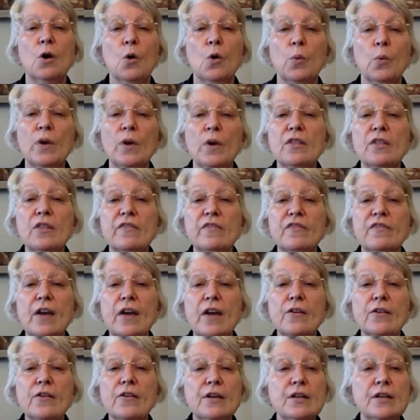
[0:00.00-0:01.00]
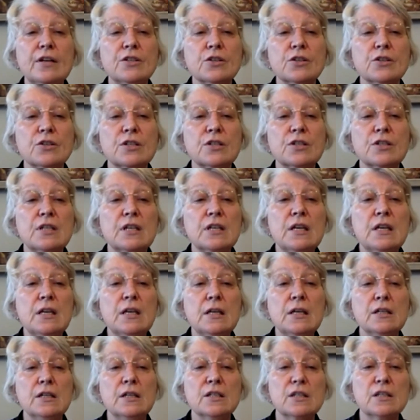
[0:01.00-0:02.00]
when the fairies are
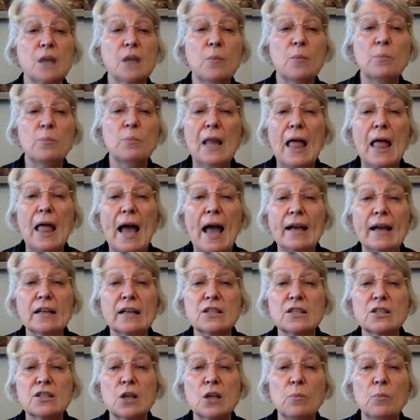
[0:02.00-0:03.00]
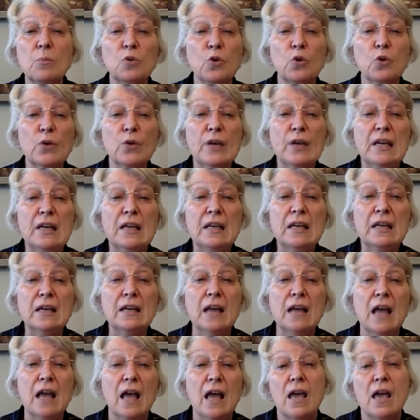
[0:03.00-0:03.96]
seen, some black, some green,